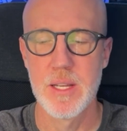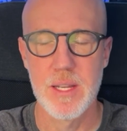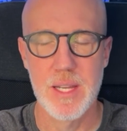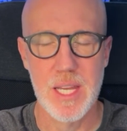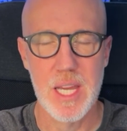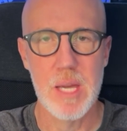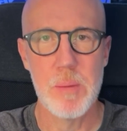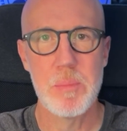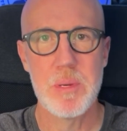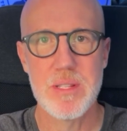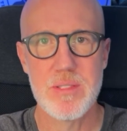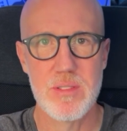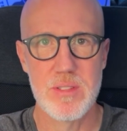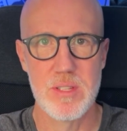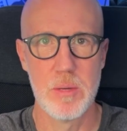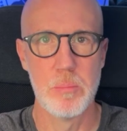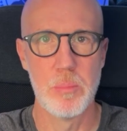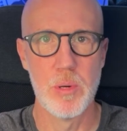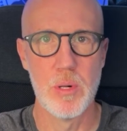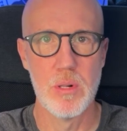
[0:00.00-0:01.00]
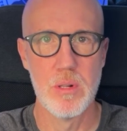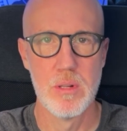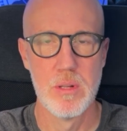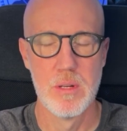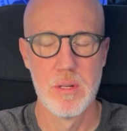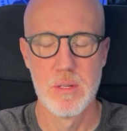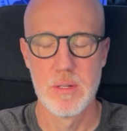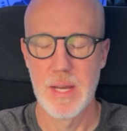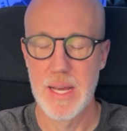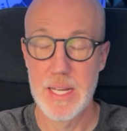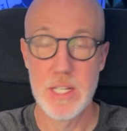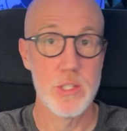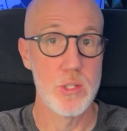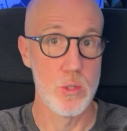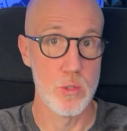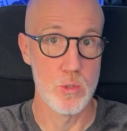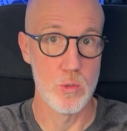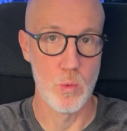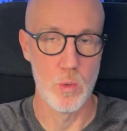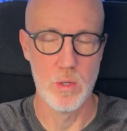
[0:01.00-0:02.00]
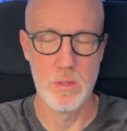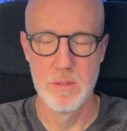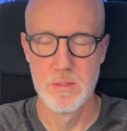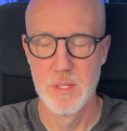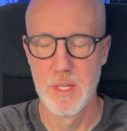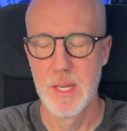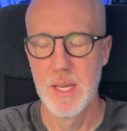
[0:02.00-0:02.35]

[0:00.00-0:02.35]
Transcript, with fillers: Keep it simple, as usual,